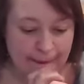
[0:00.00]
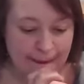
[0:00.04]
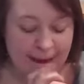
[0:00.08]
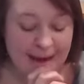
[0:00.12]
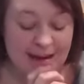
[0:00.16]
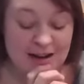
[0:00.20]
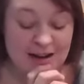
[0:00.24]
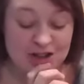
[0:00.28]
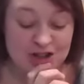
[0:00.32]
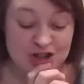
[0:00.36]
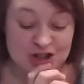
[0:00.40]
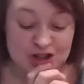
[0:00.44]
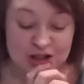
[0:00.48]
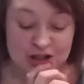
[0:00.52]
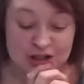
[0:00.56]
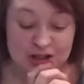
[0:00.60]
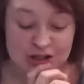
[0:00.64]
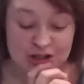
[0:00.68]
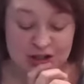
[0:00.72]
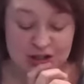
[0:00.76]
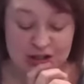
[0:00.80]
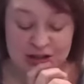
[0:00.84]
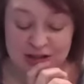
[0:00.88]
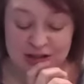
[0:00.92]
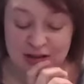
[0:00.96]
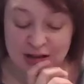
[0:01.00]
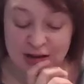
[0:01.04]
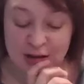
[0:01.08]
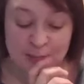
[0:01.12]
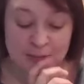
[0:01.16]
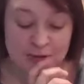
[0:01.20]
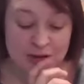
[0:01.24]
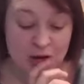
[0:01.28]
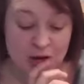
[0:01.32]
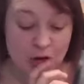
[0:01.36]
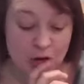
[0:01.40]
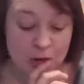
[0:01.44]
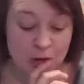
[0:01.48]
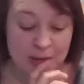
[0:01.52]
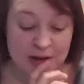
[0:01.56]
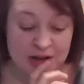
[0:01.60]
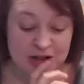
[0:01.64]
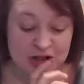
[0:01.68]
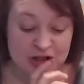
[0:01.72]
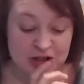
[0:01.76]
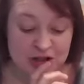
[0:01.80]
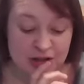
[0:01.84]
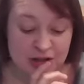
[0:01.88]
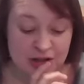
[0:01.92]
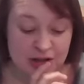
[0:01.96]
and she just comes home
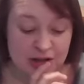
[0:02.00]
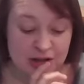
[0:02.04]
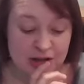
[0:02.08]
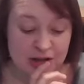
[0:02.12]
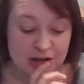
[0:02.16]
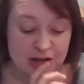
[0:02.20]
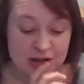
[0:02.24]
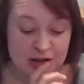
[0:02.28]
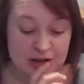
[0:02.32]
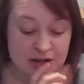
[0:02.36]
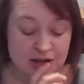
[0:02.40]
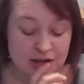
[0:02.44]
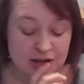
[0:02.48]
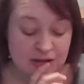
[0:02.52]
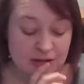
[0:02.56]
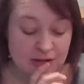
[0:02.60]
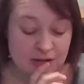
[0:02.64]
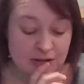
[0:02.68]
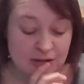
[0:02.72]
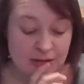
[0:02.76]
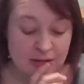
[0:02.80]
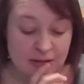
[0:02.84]
and she is